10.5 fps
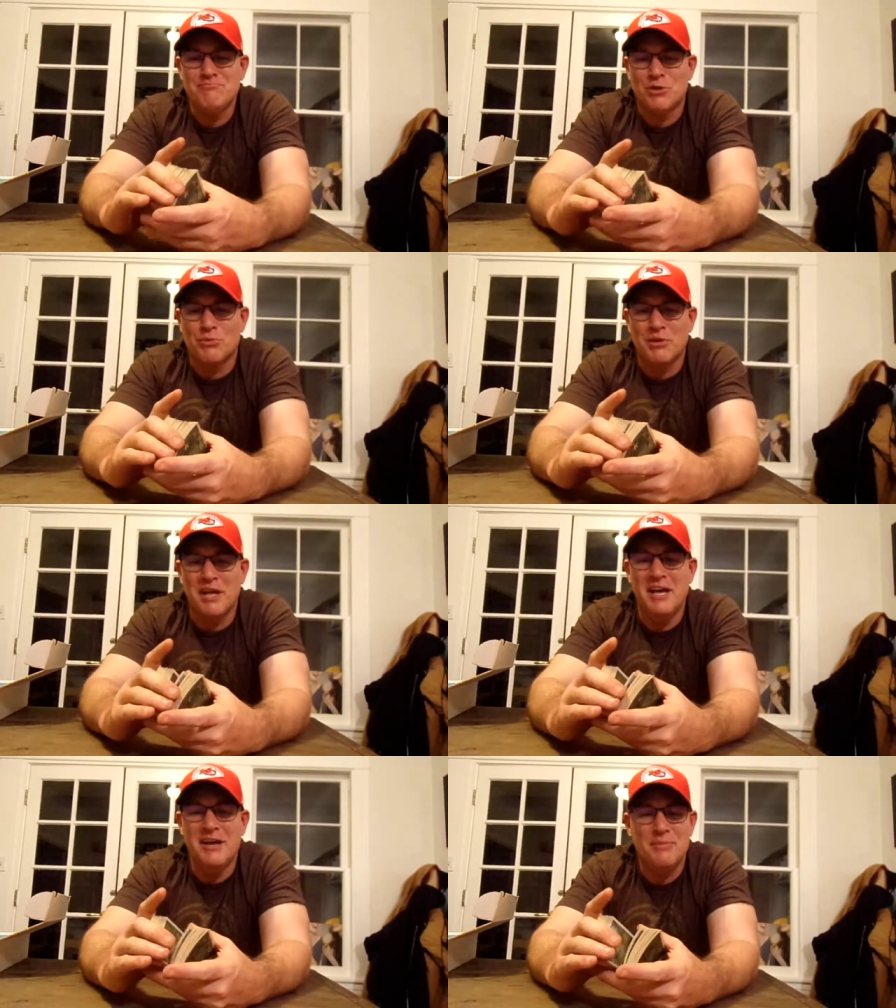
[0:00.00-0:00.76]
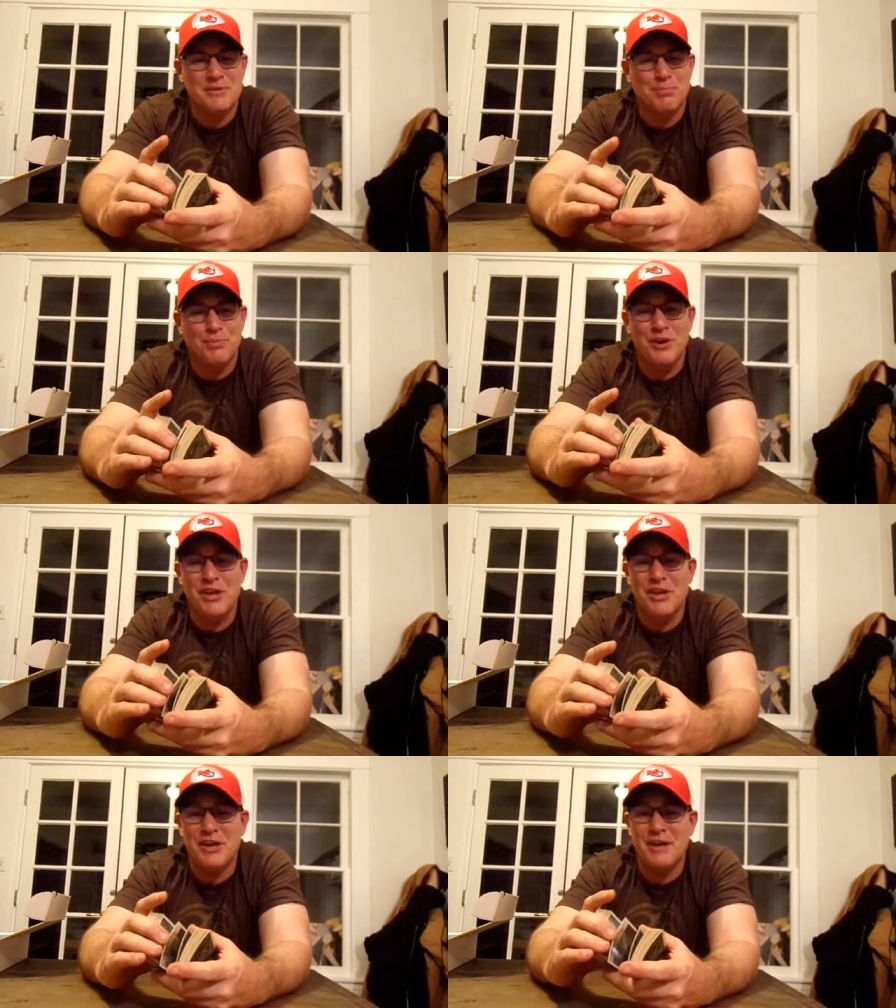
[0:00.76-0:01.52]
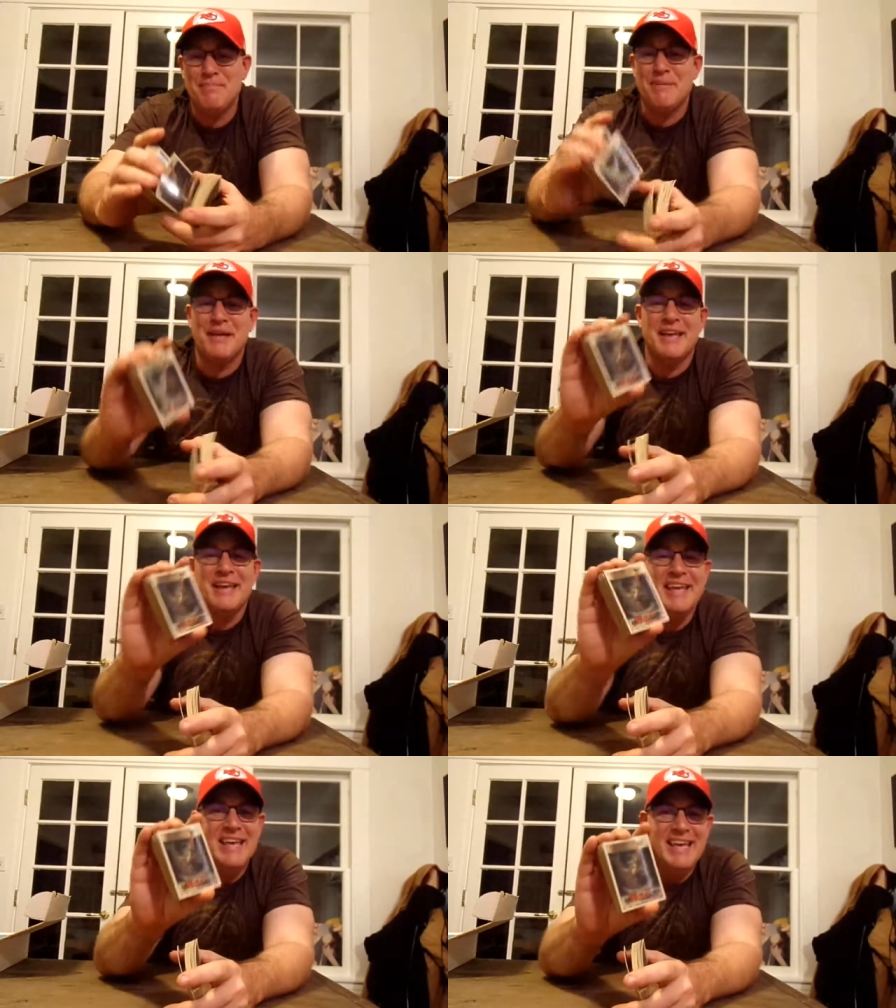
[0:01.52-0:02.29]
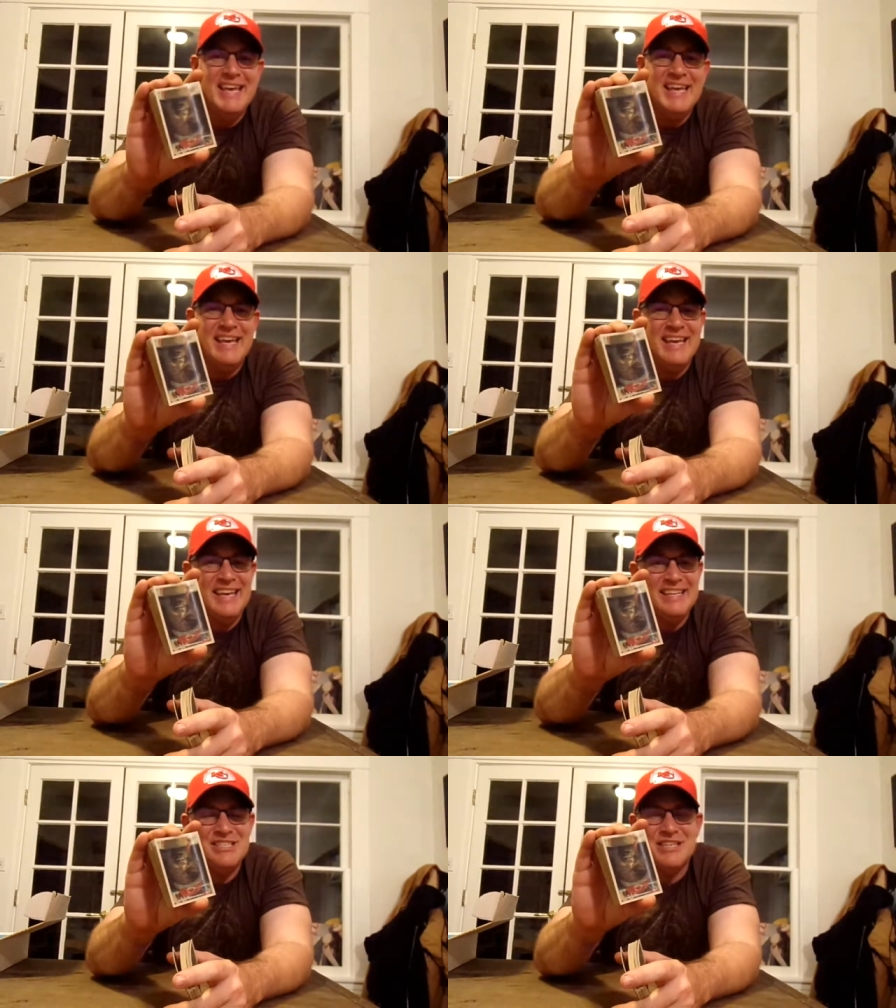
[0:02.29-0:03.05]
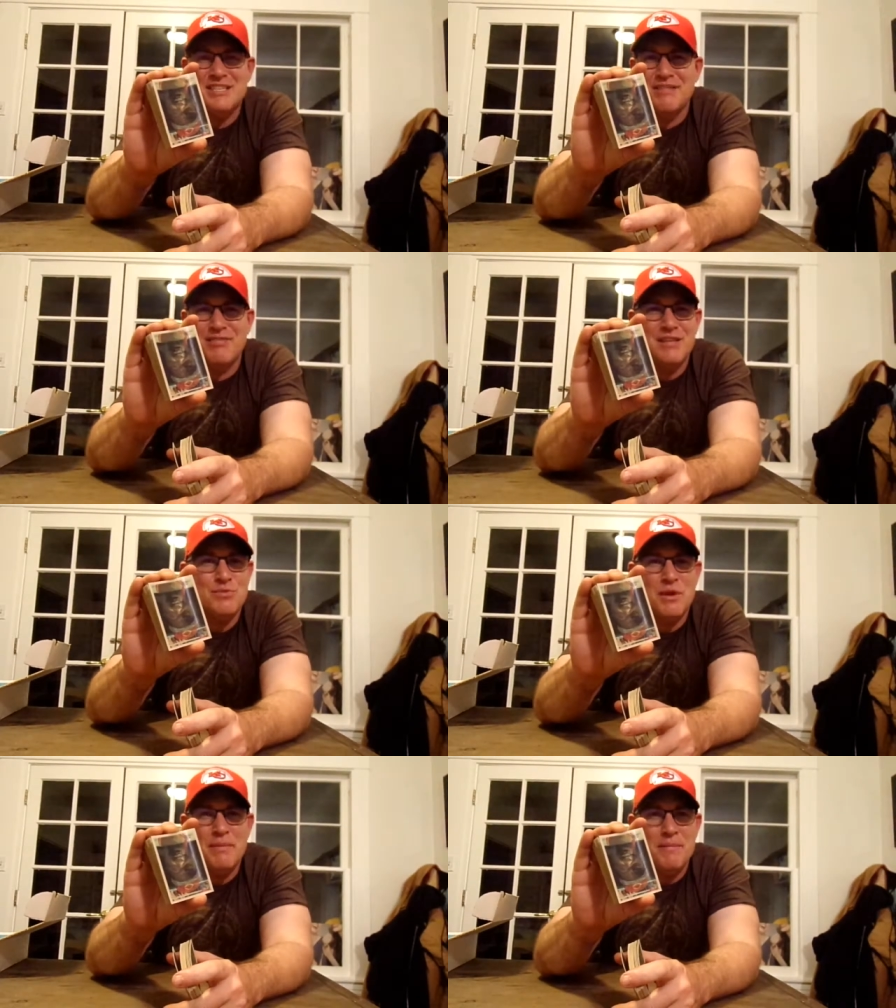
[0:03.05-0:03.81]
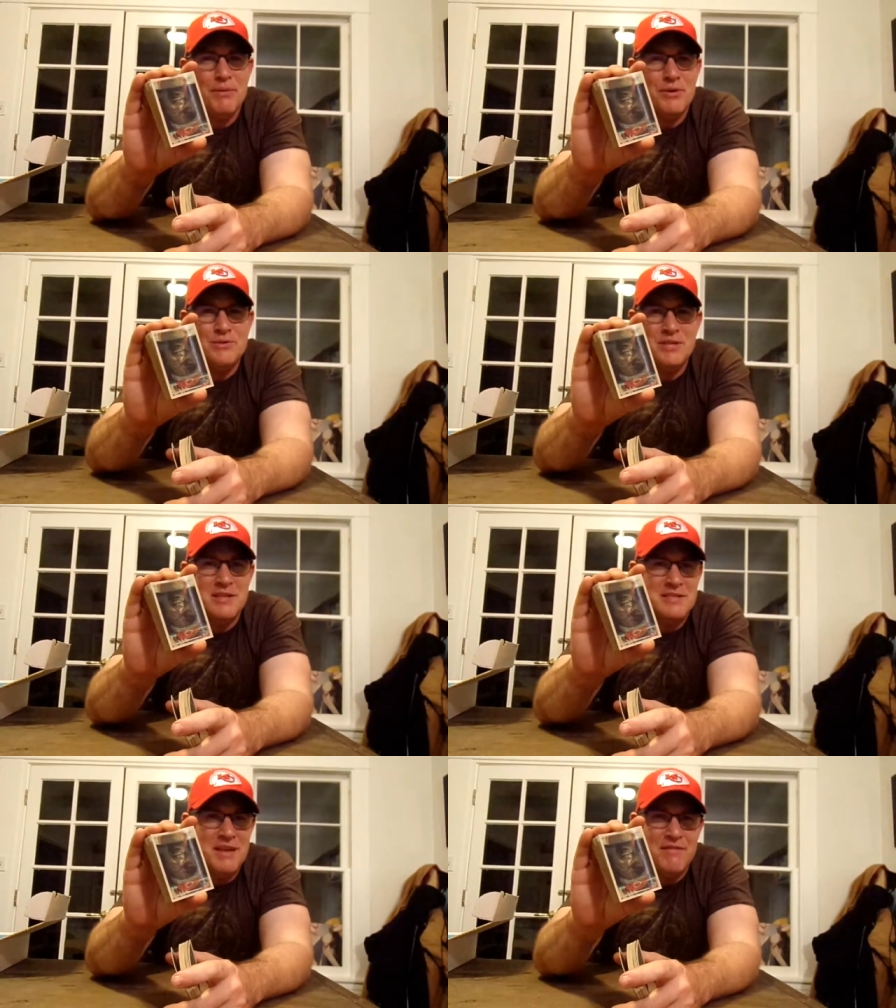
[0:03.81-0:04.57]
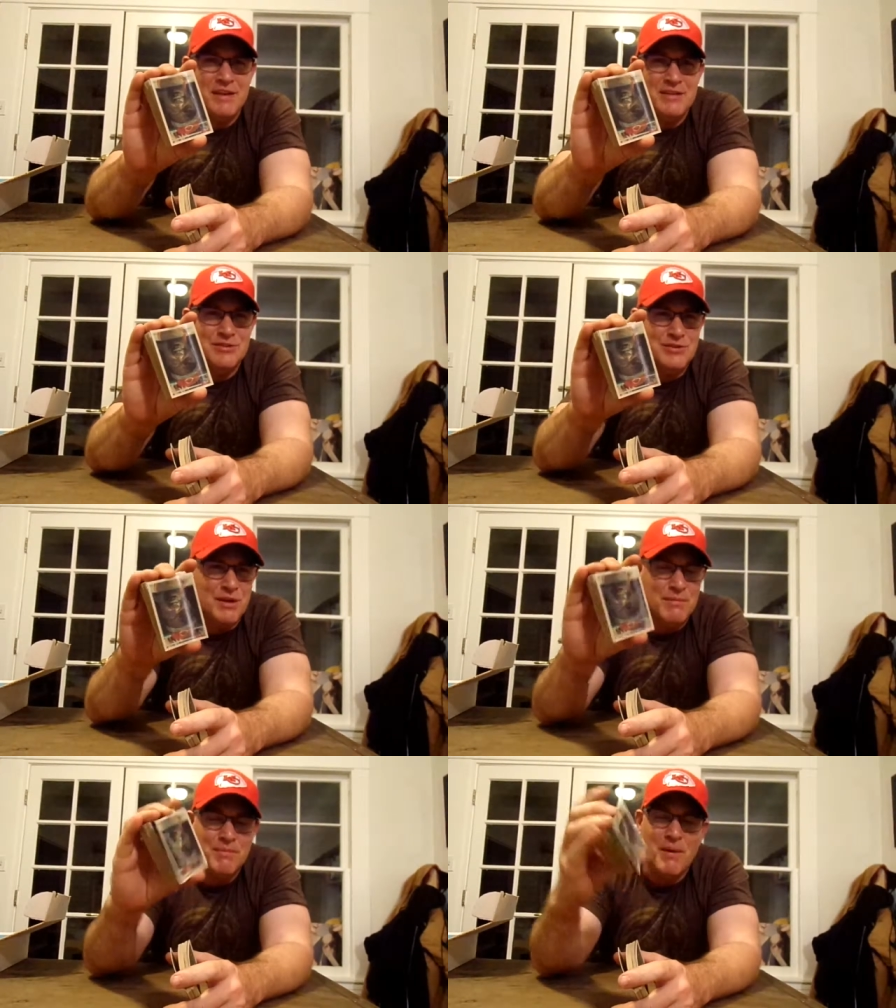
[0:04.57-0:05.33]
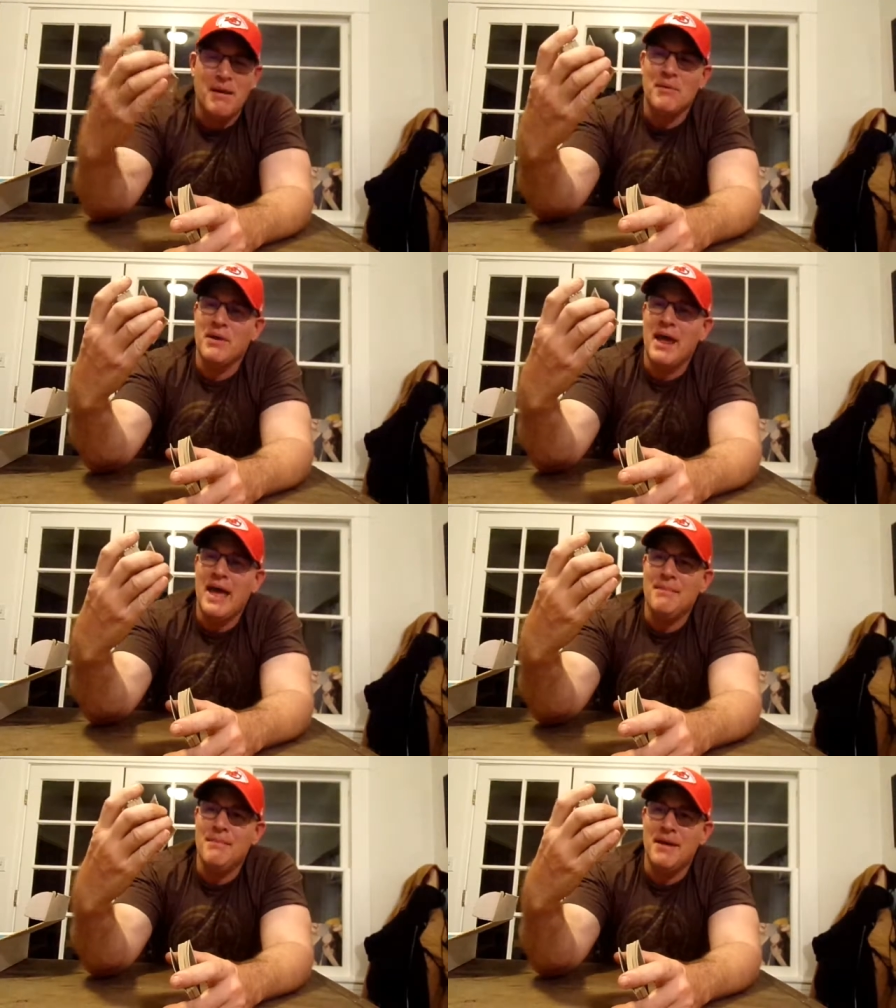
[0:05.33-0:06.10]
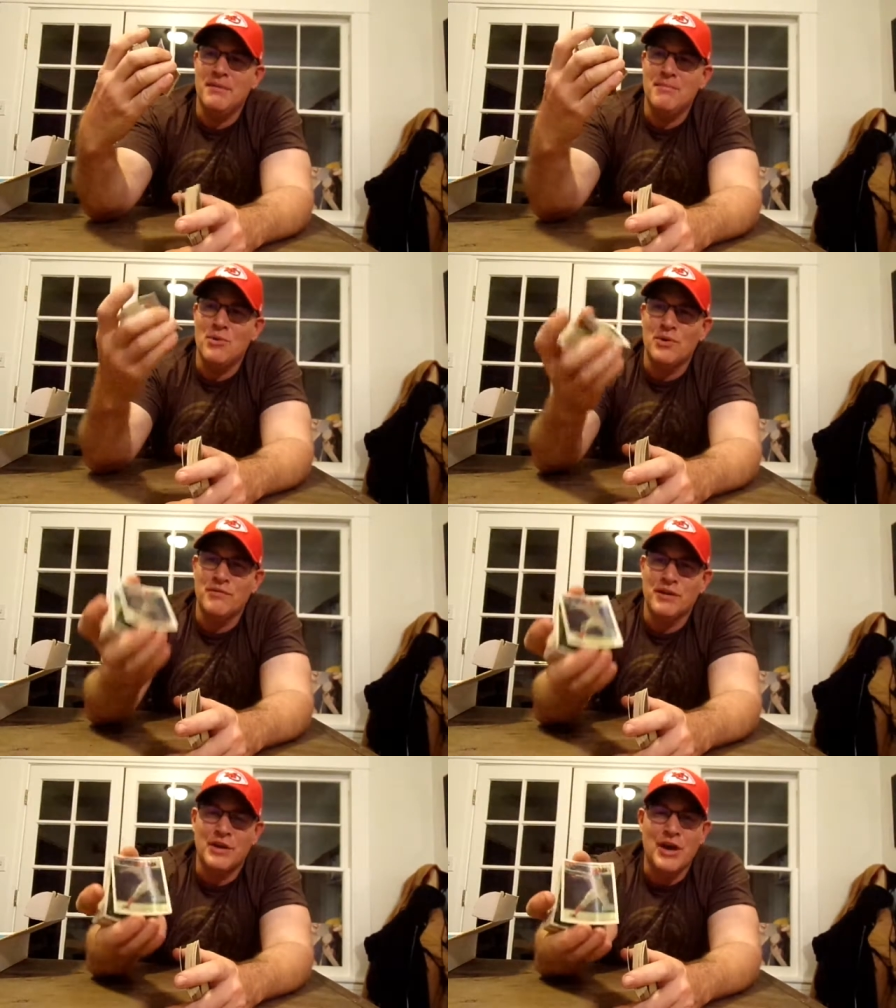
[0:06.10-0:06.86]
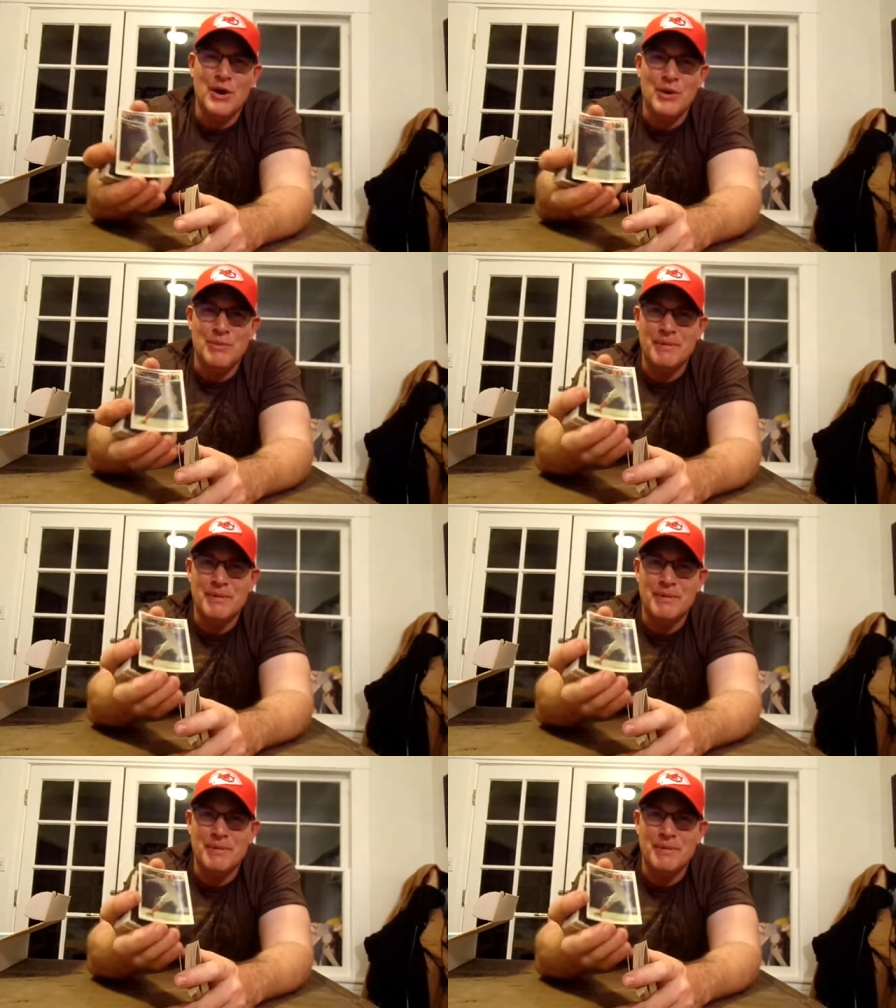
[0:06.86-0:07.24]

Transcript: Was pretty good, but it just, if this would have been produced in the 70s or something, it probably would have had more of a go.